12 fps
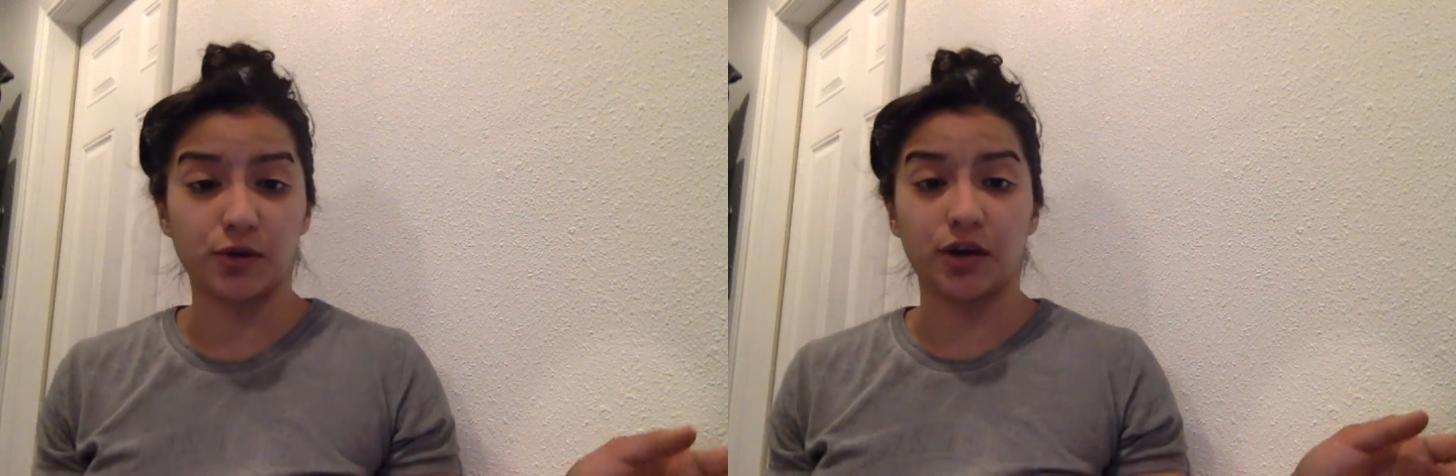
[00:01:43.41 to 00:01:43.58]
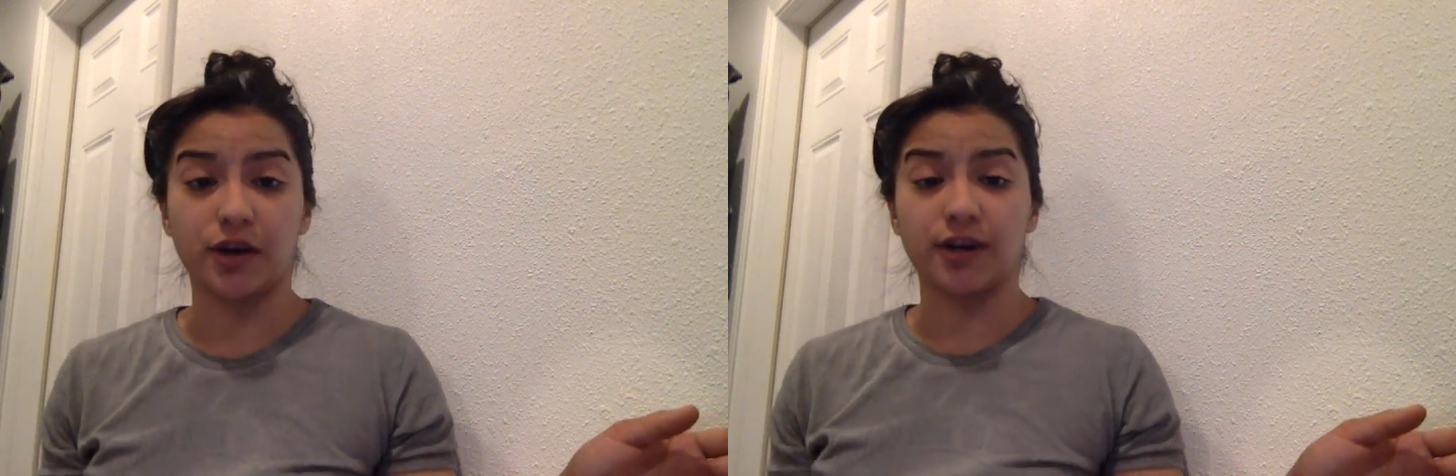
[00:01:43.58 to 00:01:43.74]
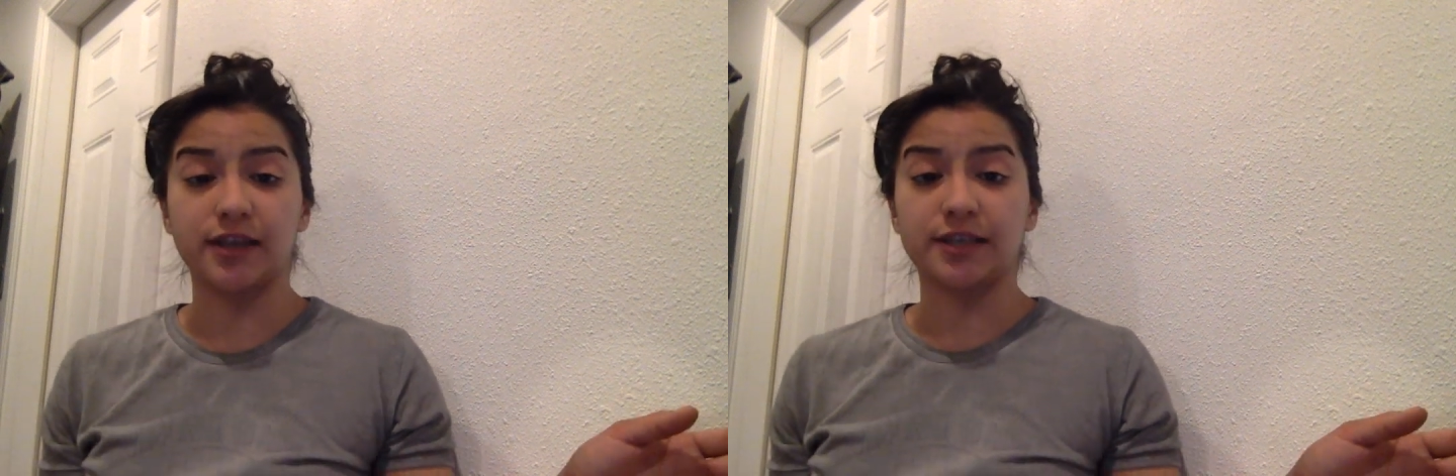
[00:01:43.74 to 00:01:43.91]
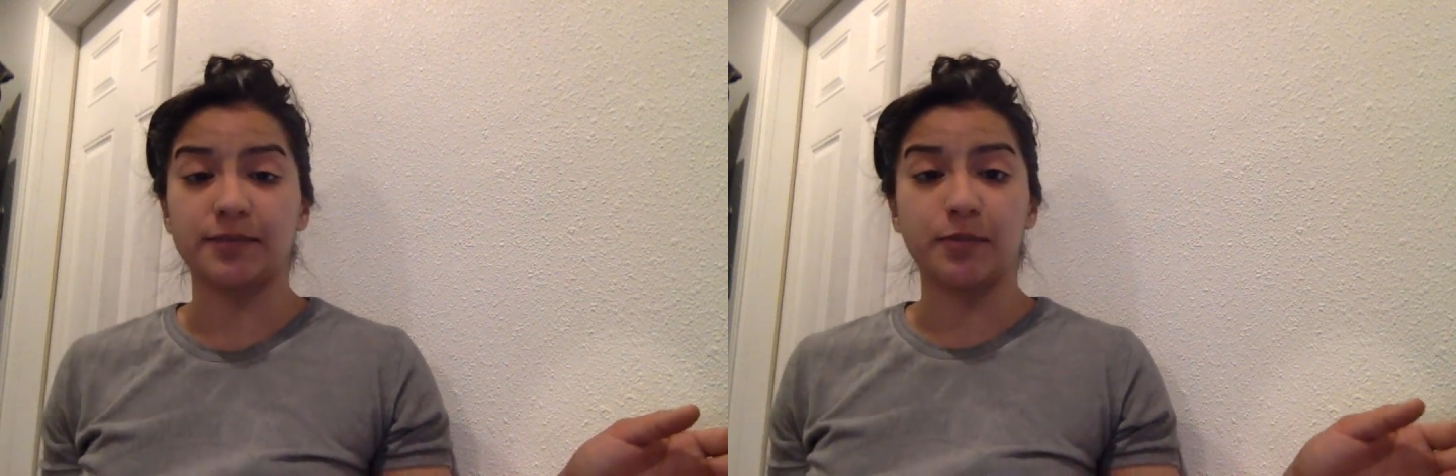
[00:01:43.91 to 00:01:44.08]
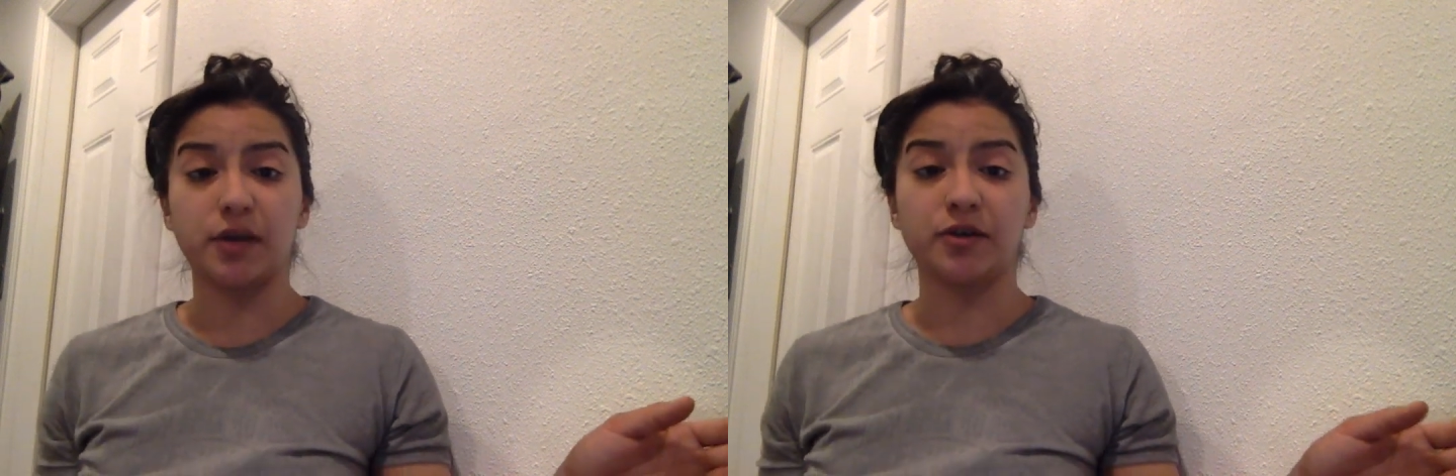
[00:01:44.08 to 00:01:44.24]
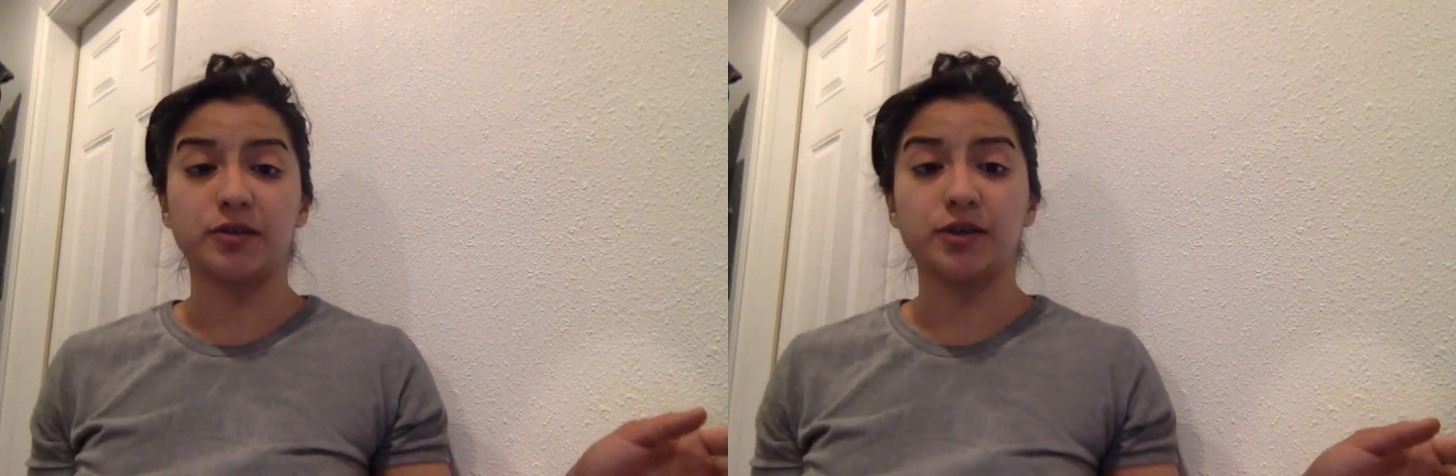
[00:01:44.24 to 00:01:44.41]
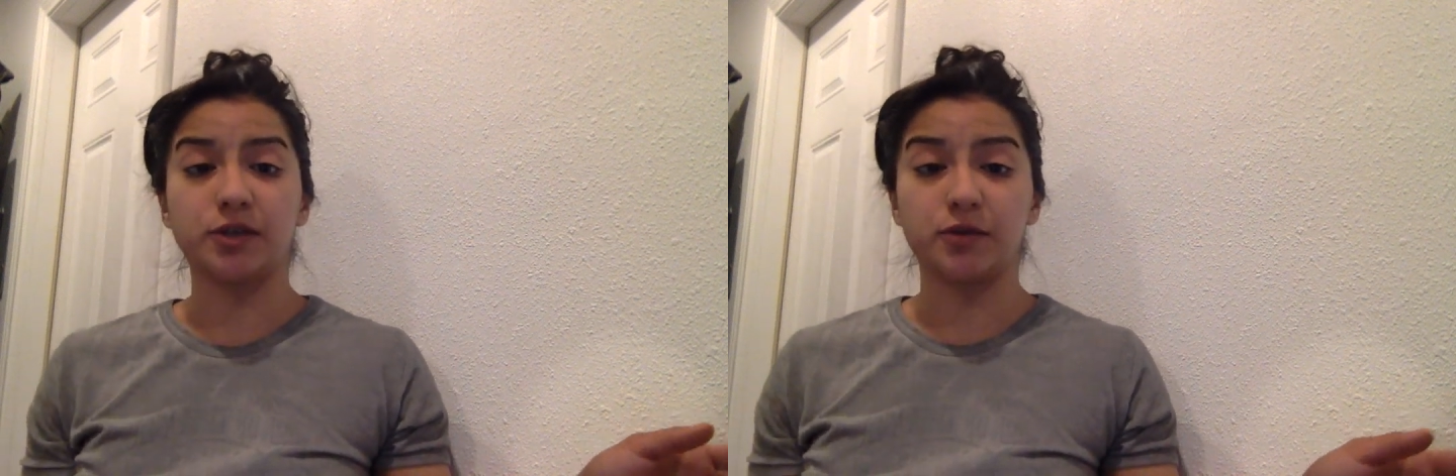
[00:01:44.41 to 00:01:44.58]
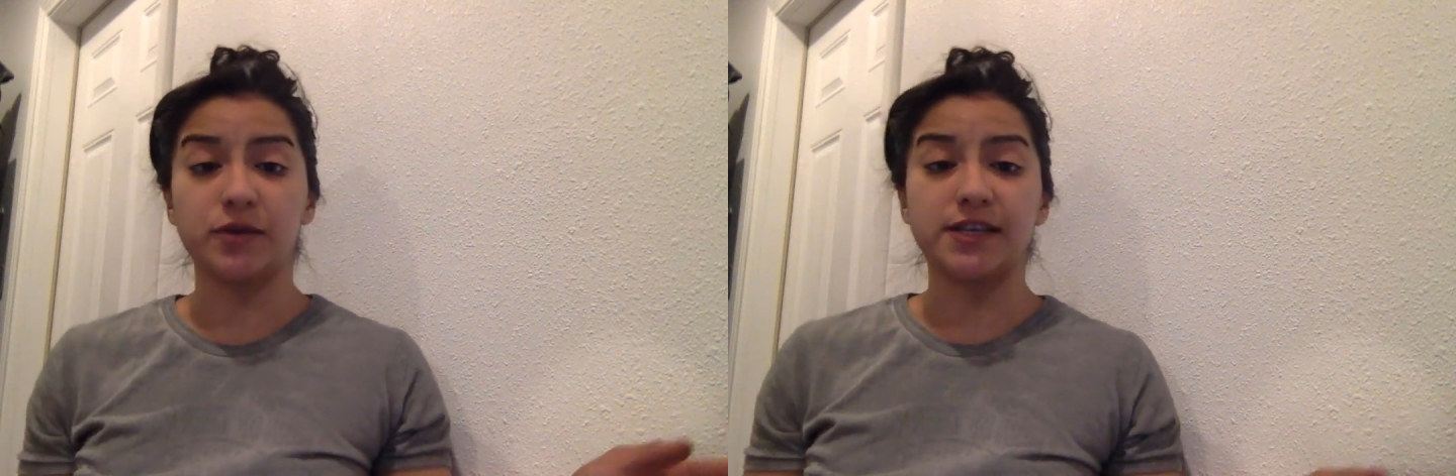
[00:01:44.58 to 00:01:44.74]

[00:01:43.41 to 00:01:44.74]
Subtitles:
they're exposed to